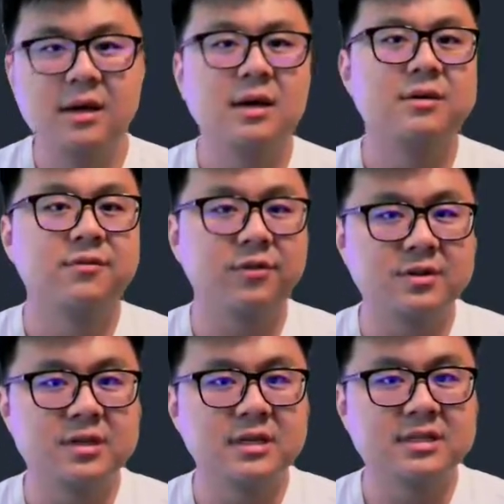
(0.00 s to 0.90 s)

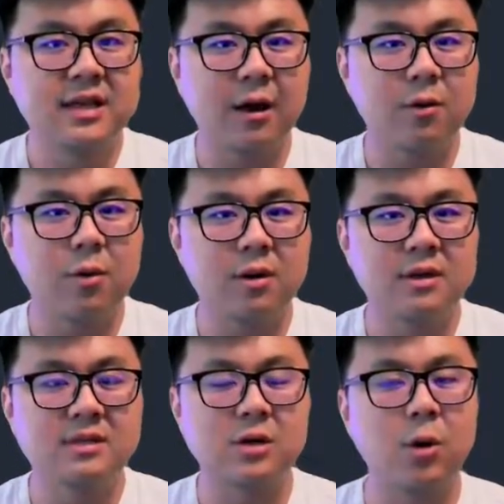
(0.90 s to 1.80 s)
First, scalar
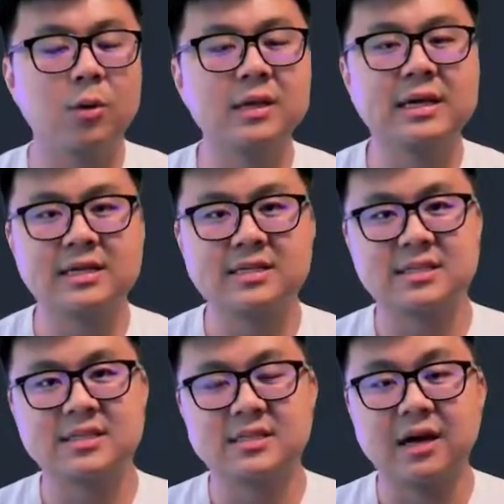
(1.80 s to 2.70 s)
quantities only
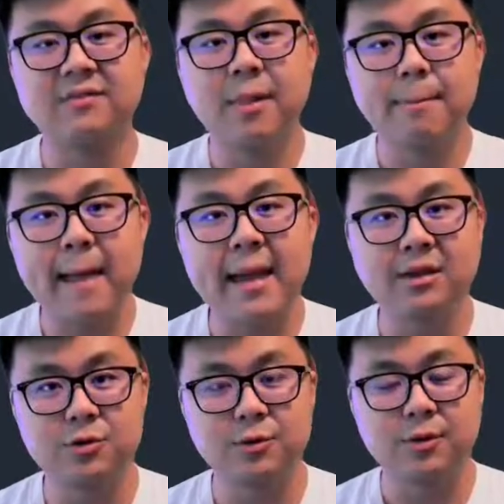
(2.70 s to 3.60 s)
consists of
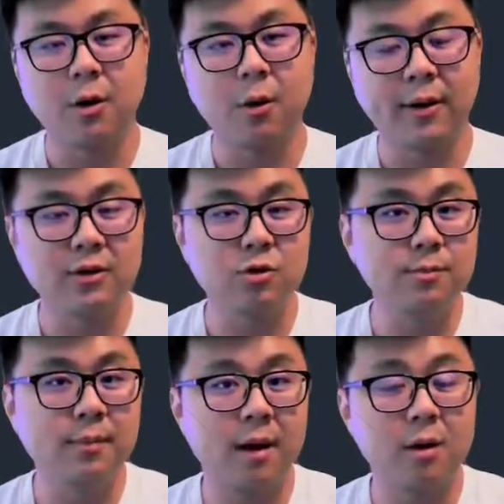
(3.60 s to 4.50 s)
magnitude, or a
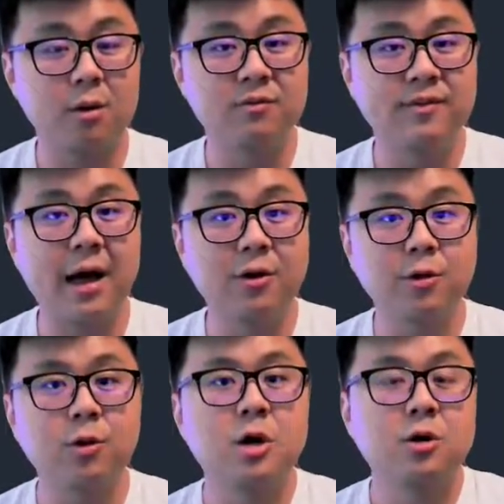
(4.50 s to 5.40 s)
numerical
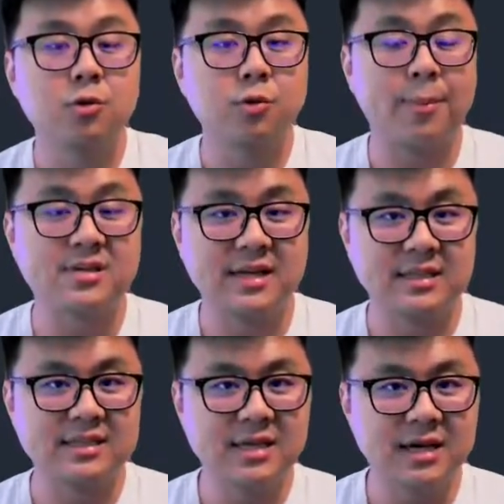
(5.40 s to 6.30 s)
value to represent
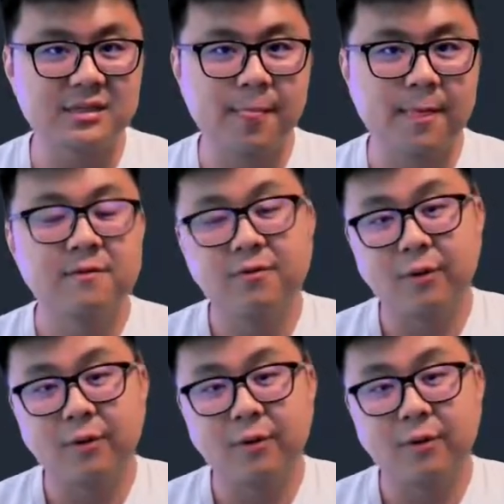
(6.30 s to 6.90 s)
its size. For